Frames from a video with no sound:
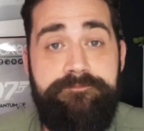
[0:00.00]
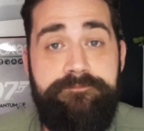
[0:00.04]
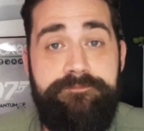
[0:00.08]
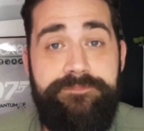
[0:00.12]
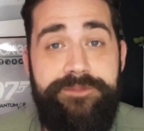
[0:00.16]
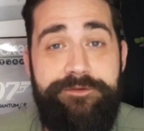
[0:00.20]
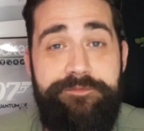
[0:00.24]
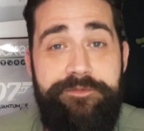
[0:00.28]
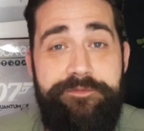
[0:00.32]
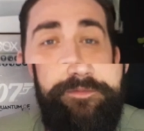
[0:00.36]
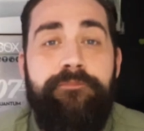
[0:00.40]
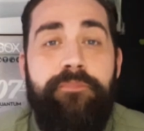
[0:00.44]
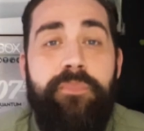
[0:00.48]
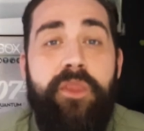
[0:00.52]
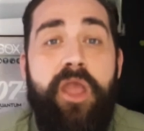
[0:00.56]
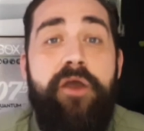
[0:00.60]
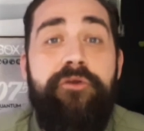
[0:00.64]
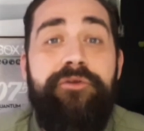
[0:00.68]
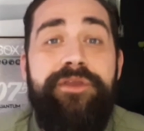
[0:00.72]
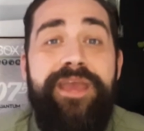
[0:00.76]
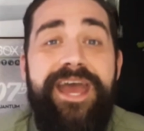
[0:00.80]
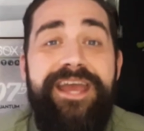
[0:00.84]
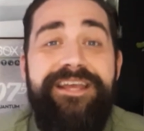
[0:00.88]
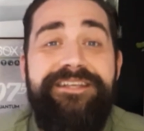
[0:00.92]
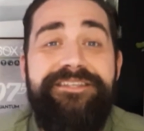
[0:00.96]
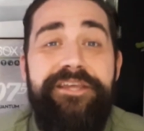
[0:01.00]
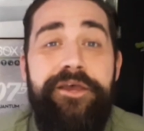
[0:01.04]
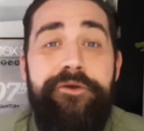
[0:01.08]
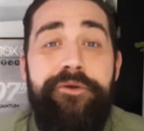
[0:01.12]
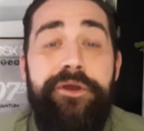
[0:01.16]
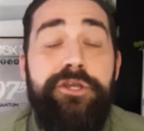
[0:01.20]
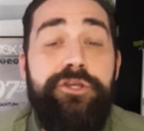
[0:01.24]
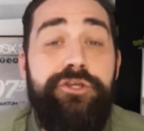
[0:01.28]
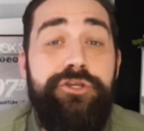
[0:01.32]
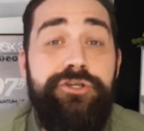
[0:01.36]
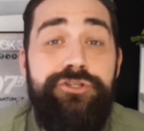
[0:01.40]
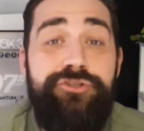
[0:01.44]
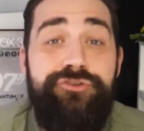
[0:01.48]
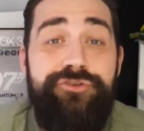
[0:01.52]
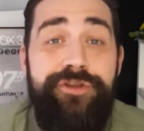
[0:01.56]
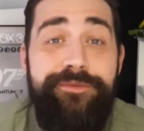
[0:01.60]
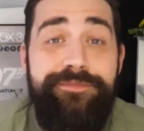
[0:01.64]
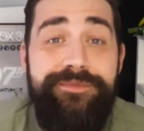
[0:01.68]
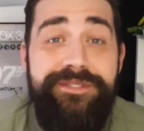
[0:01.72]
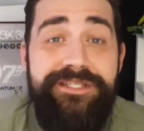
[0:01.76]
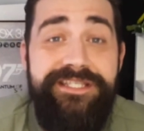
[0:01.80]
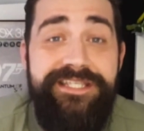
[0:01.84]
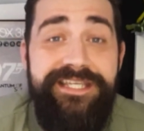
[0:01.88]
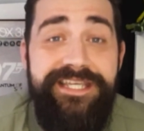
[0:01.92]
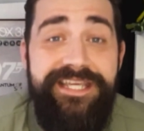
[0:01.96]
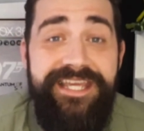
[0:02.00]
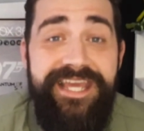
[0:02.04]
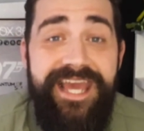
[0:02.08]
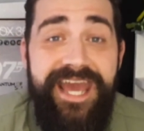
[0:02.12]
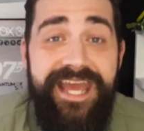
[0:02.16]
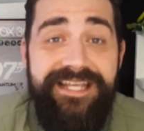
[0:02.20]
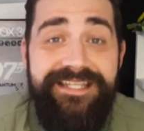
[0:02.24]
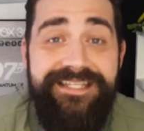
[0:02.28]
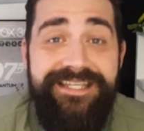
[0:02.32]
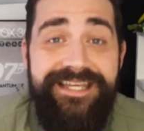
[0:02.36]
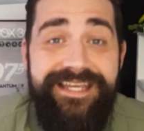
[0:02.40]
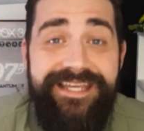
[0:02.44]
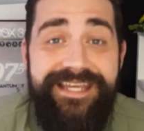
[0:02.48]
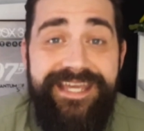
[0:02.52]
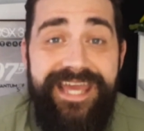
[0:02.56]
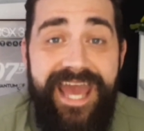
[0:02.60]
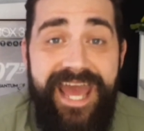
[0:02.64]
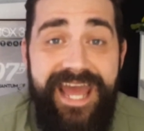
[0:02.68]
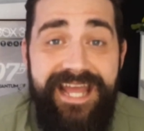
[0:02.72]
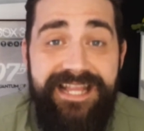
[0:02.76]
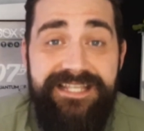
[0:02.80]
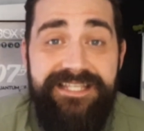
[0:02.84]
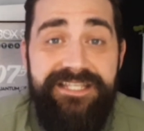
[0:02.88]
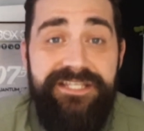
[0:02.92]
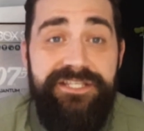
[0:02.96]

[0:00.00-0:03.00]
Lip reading: And I'll be back in a minute. Okay, so a good trip to CEX again.